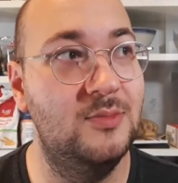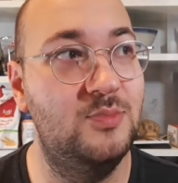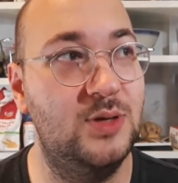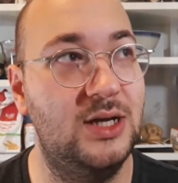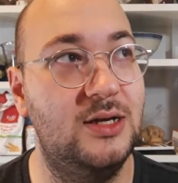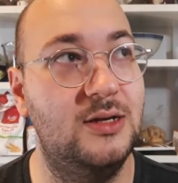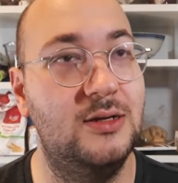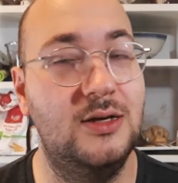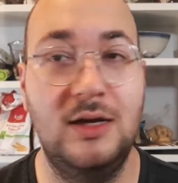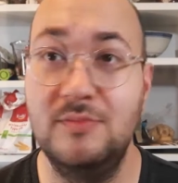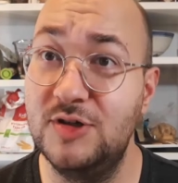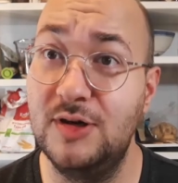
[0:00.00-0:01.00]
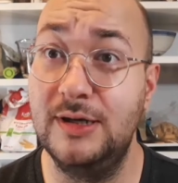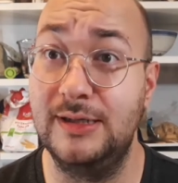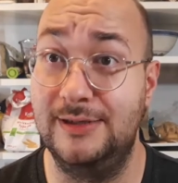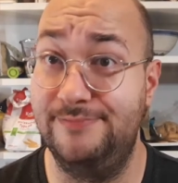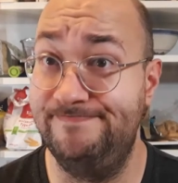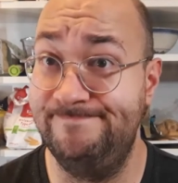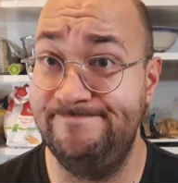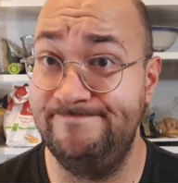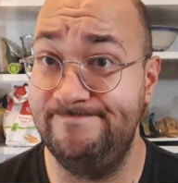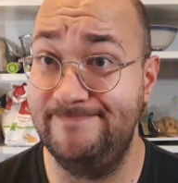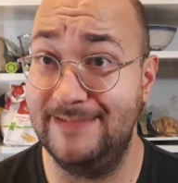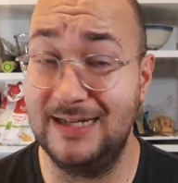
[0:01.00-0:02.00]
But I'm trying,
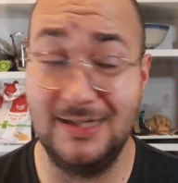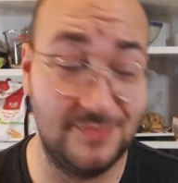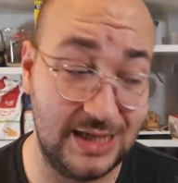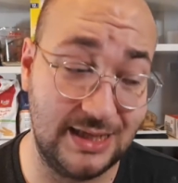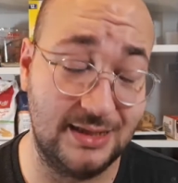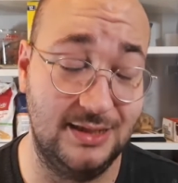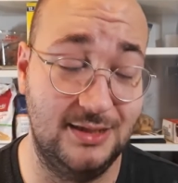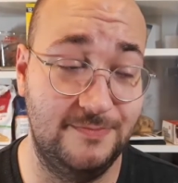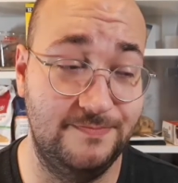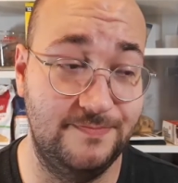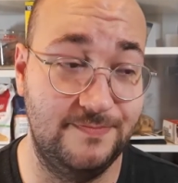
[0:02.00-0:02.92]
and I'm getting there.